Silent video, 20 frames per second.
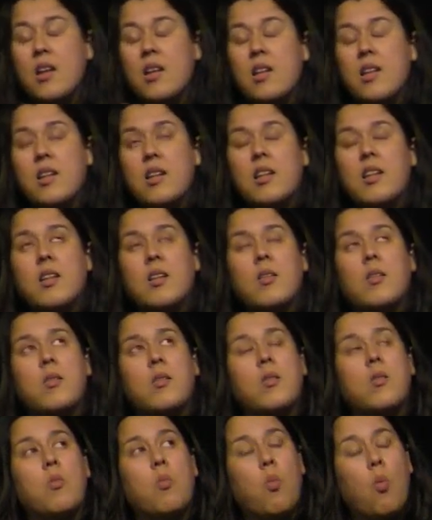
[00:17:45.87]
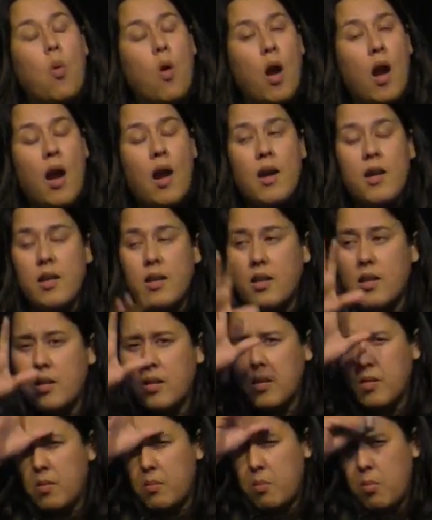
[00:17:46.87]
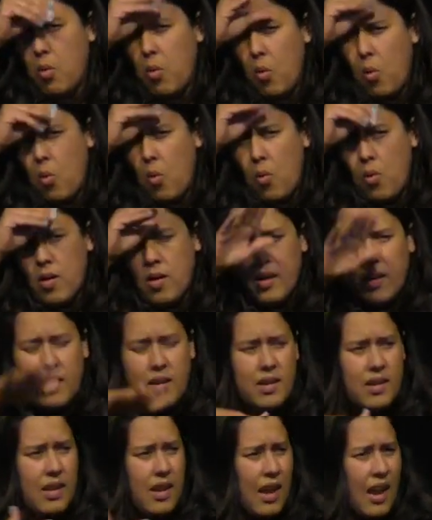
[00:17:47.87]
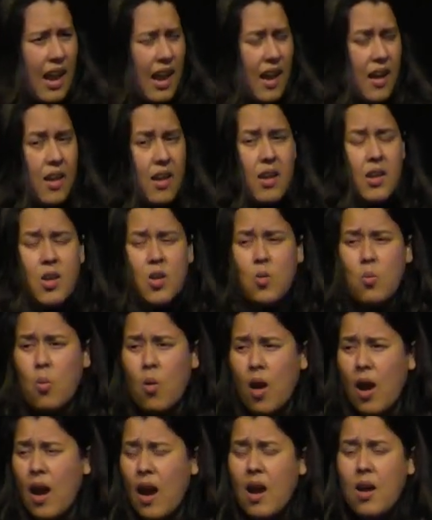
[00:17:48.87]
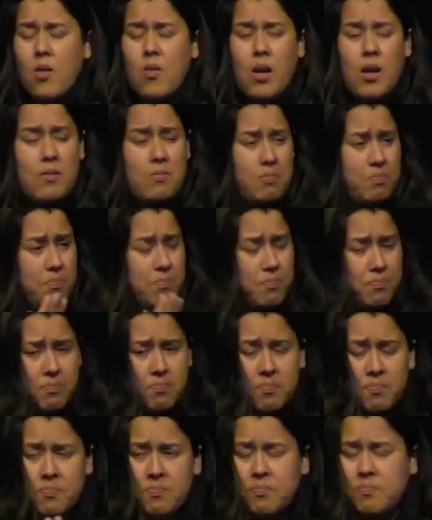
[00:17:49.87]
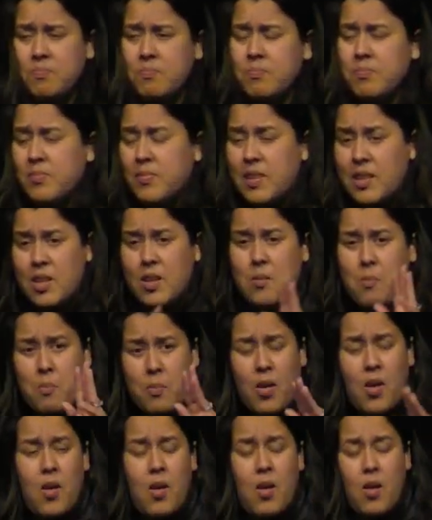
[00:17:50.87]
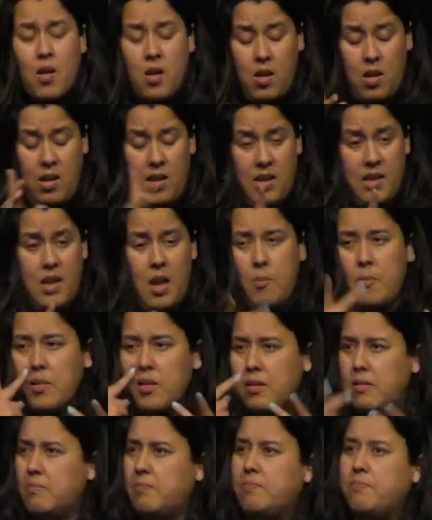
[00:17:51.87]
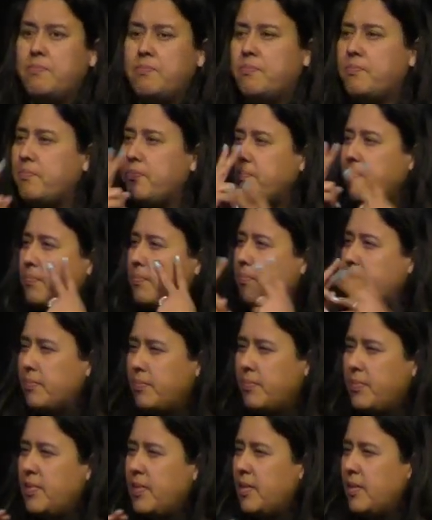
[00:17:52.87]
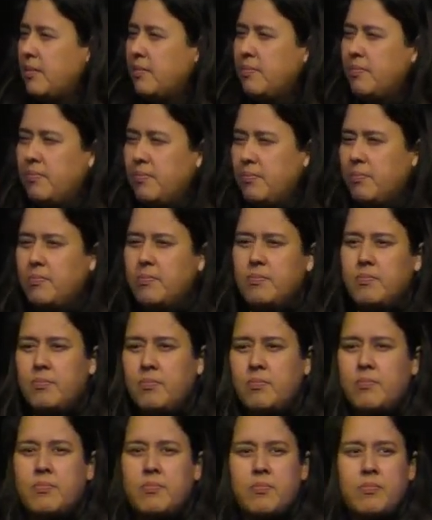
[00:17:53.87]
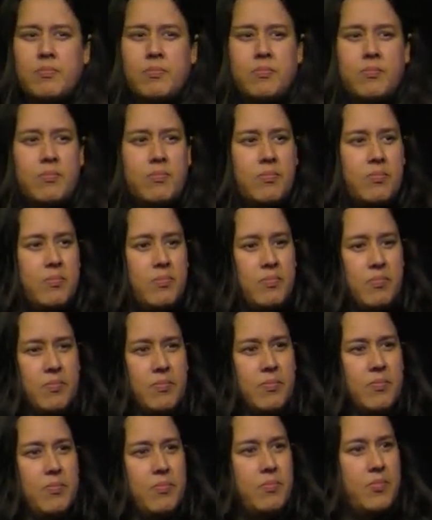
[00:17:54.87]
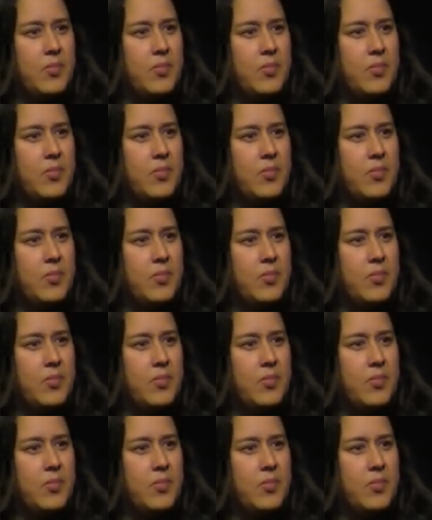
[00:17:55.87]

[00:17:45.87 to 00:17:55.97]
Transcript: They he had seen all this through his his time with Jesus. And you know, when he died and rose uh, he he raised Lazarus from the dead.